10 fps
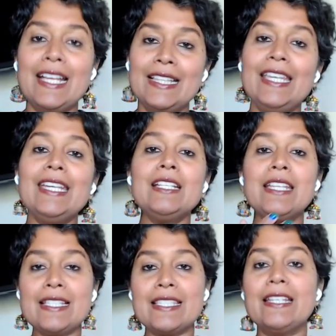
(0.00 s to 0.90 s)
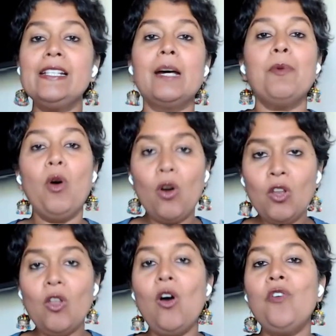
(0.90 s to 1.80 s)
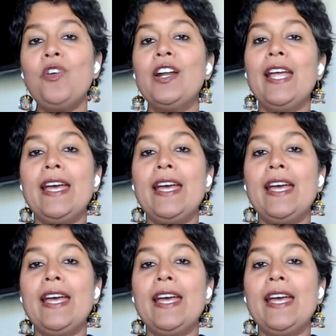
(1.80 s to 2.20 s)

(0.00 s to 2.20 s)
They can get skilled up. All of our